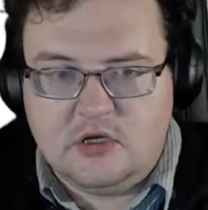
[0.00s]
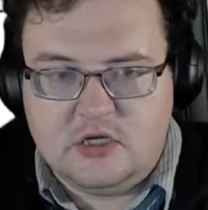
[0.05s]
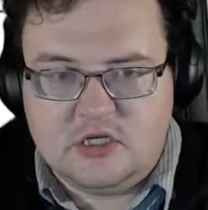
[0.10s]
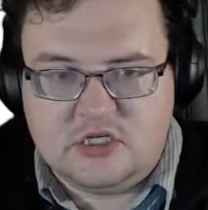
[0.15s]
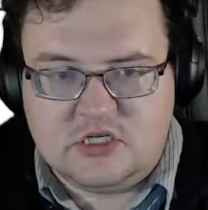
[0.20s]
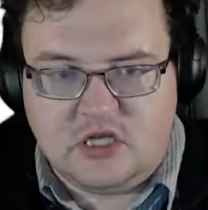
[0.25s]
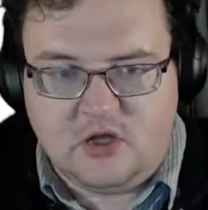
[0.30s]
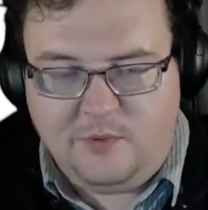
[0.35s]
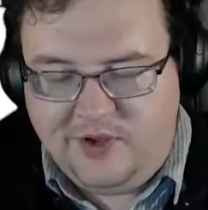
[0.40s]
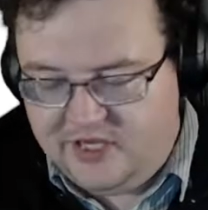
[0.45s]

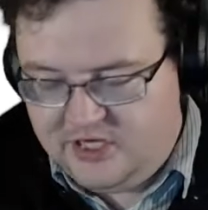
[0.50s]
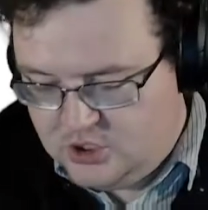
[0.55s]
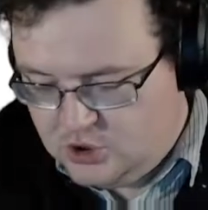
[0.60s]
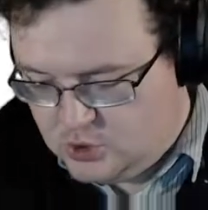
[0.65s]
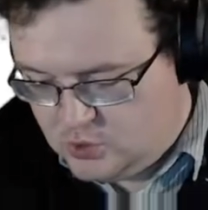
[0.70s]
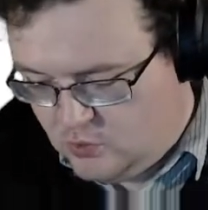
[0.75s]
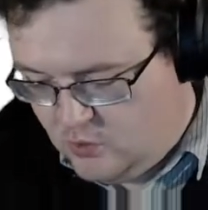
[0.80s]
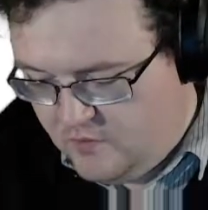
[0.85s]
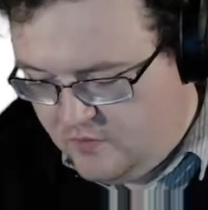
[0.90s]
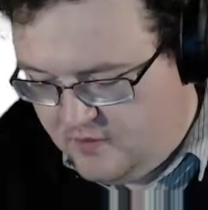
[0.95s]
so that we can
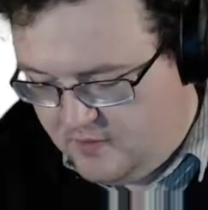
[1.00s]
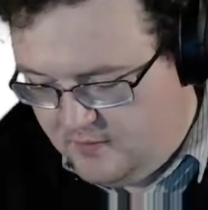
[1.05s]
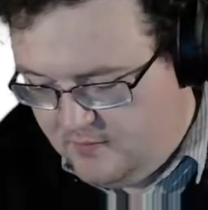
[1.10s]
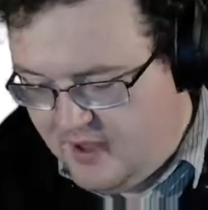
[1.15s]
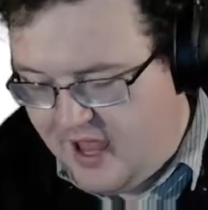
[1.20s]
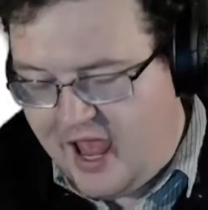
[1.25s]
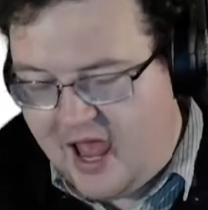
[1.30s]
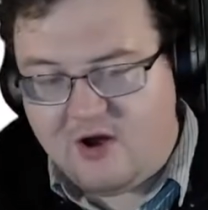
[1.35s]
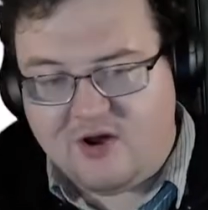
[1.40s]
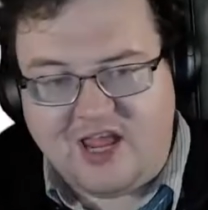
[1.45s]
draw
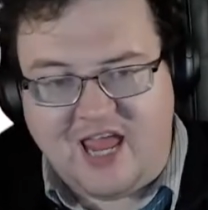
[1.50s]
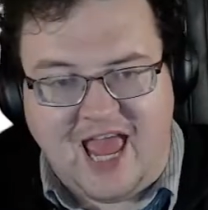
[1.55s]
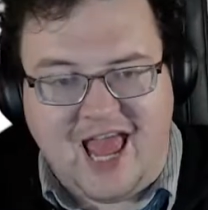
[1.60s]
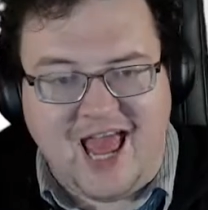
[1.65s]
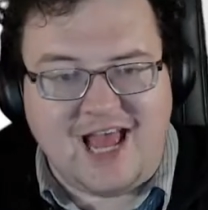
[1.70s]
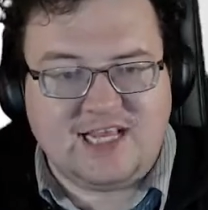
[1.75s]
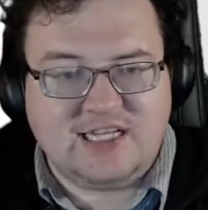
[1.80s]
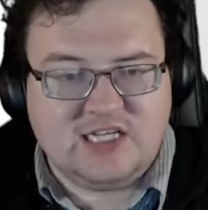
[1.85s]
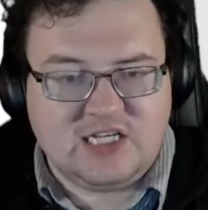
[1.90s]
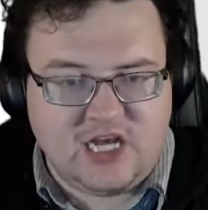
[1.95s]
them, our
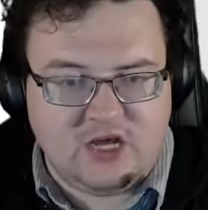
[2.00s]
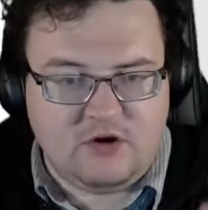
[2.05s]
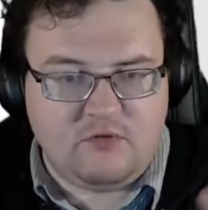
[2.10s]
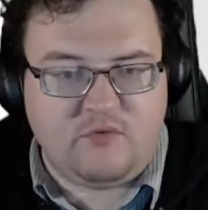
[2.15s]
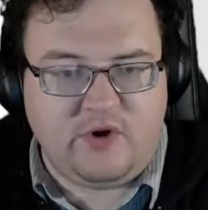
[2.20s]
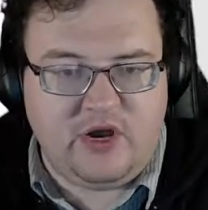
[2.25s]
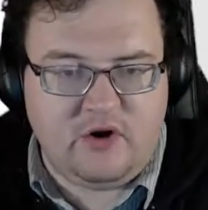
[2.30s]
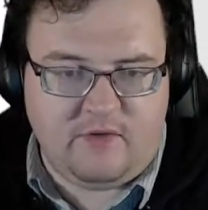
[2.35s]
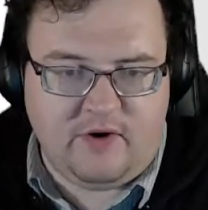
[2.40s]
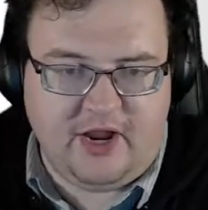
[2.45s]
CAS can
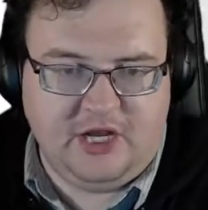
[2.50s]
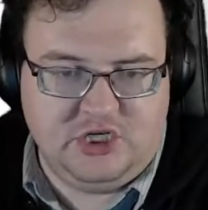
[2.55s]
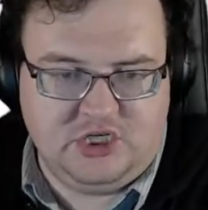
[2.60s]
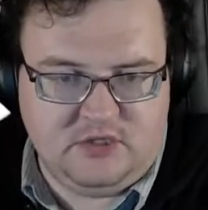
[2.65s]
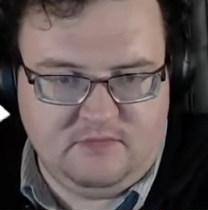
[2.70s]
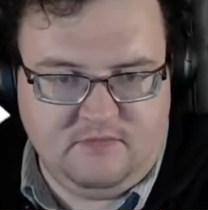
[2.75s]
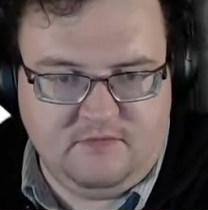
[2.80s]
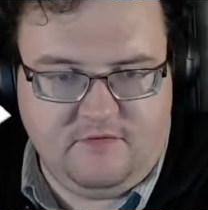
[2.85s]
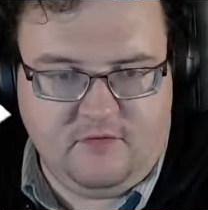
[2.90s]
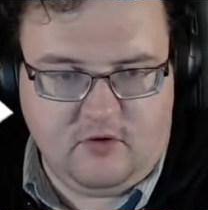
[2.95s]
rearrange
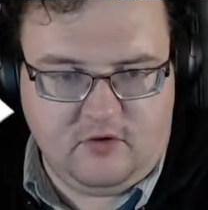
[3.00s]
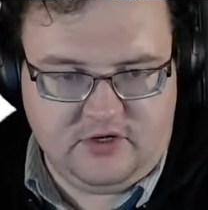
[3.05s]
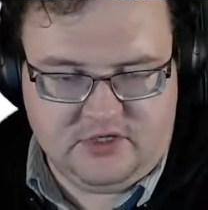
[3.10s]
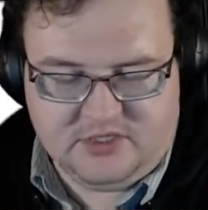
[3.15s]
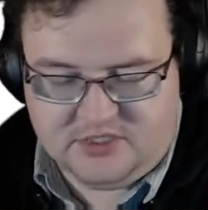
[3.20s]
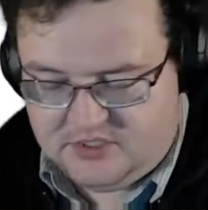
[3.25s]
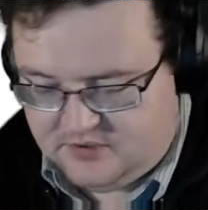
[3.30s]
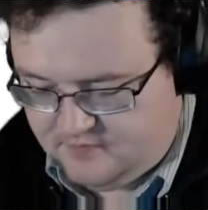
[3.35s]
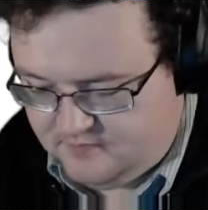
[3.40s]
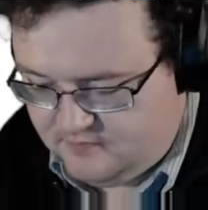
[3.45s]
them for
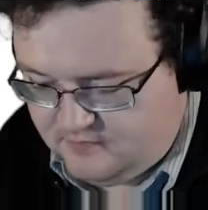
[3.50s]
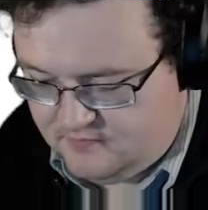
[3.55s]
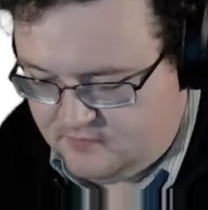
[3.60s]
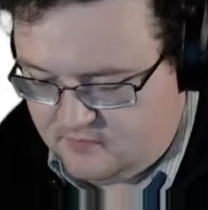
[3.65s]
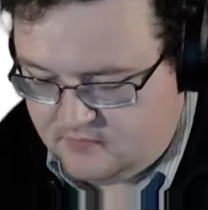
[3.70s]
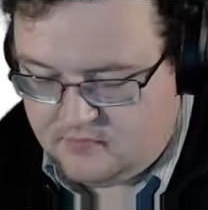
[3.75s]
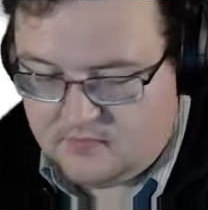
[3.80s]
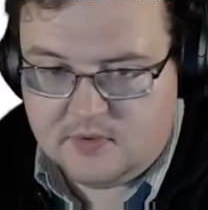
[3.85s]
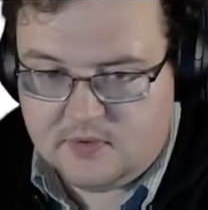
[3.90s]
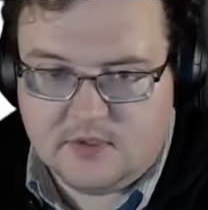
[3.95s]
us.
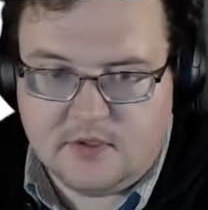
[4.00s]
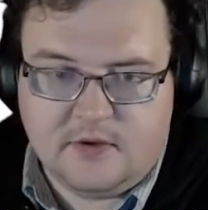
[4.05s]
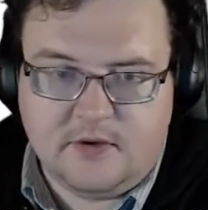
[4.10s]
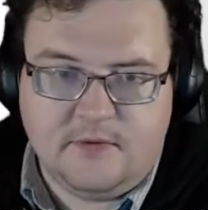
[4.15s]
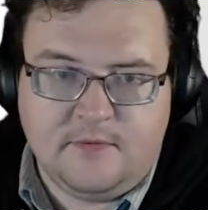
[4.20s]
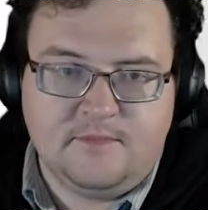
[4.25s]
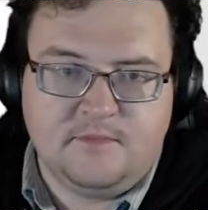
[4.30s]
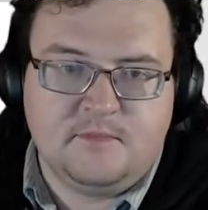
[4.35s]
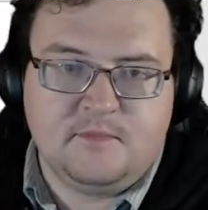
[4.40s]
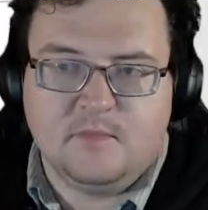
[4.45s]

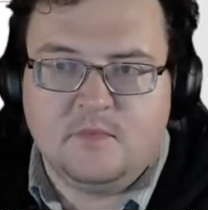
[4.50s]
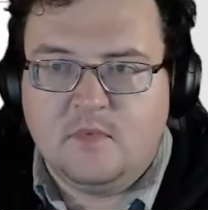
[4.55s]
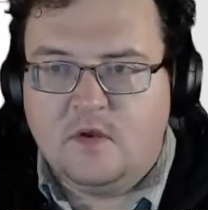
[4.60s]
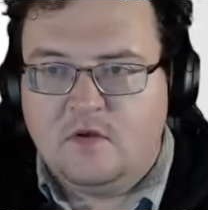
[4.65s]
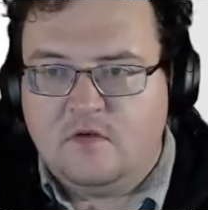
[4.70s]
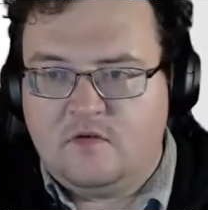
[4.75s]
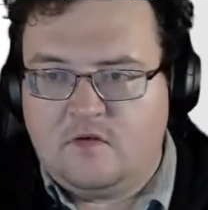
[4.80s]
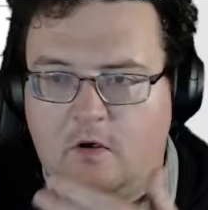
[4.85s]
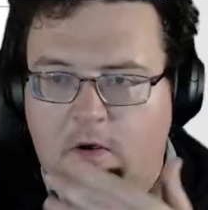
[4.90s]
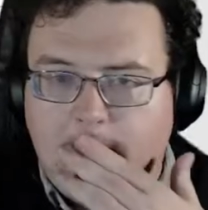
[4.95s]

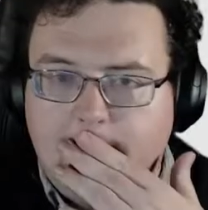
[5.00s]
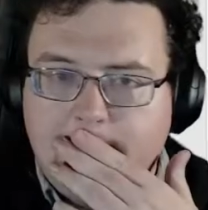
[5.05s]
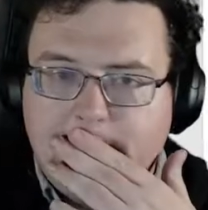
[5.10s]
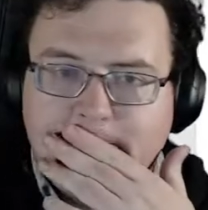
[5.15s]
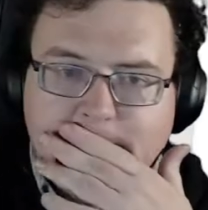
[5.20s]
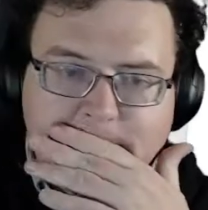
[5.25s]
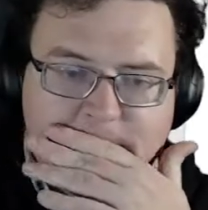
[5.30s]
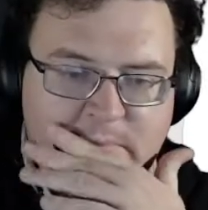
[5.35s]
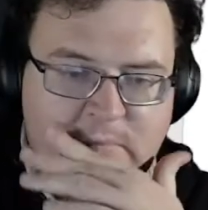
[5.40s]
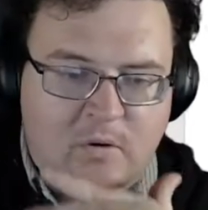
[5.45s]
So what
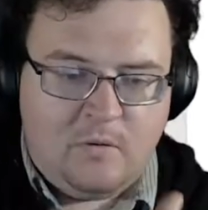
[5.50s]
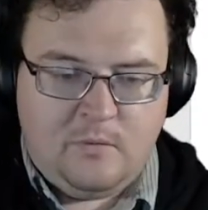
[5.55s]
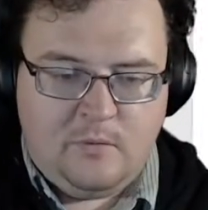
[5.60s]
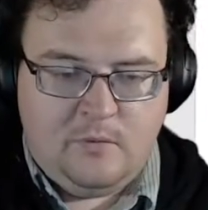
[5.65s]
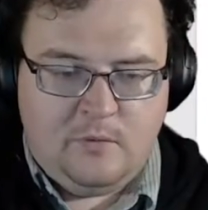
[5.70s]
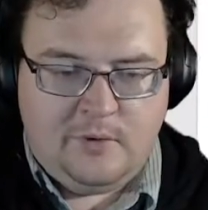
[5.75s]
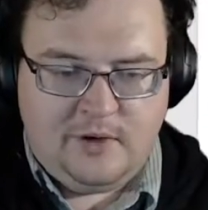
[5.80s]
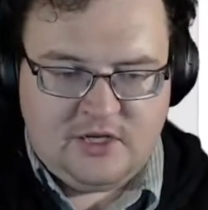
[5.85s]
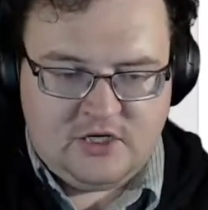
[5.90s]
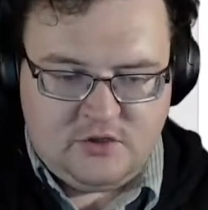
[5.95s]

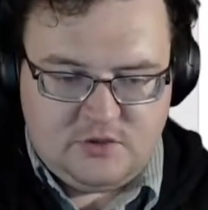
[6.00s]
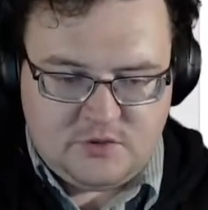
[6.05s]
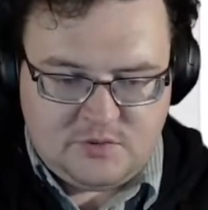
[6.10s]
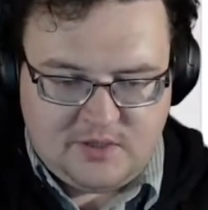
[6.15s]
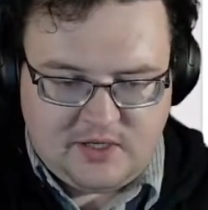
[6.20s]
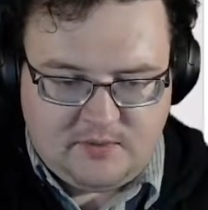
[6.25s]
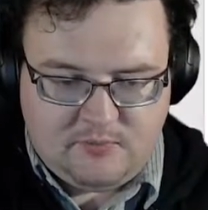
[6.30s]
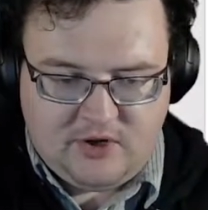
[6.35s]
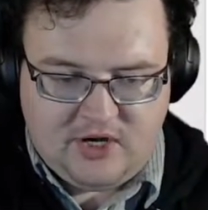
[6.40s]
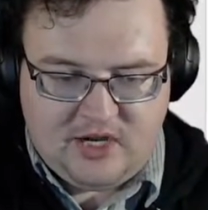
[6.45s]
we're going to do is
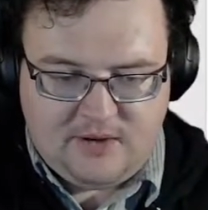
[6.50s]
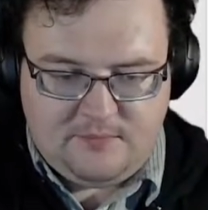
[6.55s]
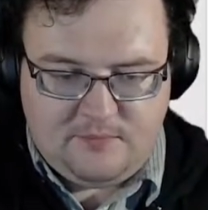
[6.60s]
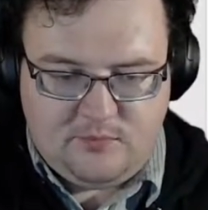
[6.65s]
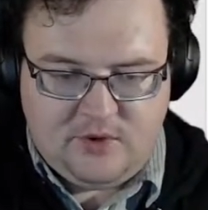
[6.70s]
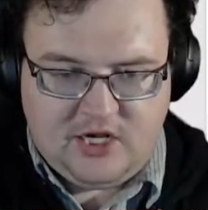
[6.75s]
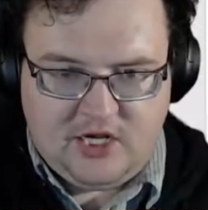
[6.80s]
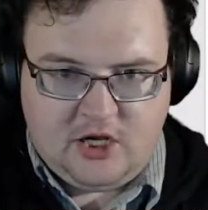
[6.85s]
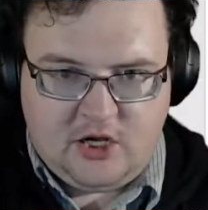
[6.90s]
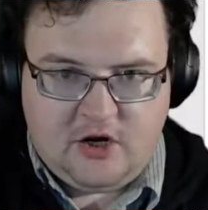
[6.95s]
we're going
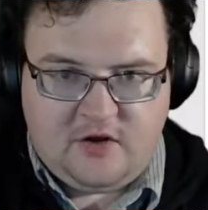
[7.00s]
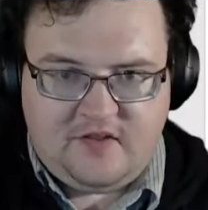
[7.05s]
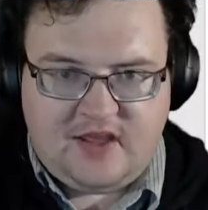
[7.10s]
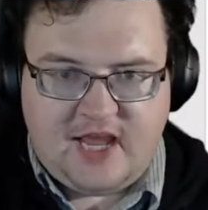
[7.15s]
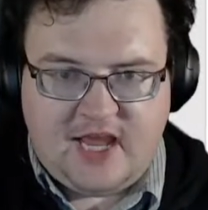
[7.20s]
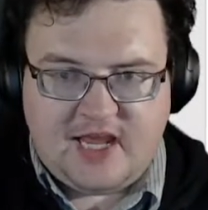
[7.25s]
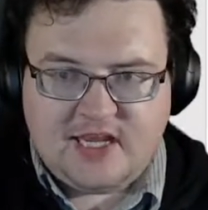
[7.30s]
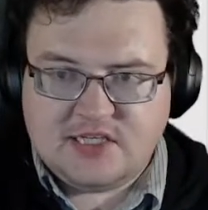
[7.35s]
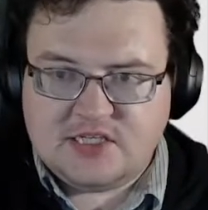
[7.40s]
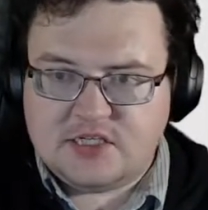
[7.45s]
to go to the
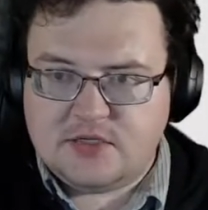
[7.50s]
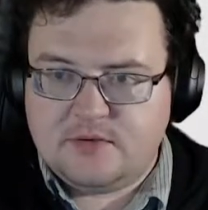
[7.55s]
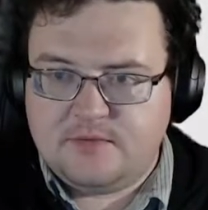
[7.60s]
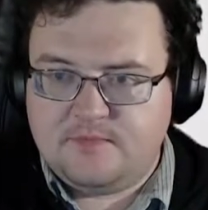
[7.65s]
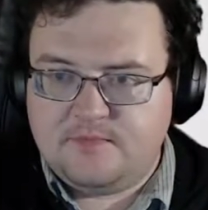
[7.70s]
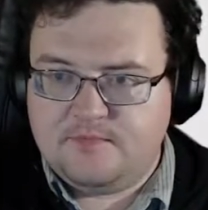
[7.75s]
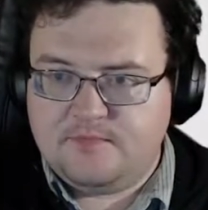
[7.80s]
CAS,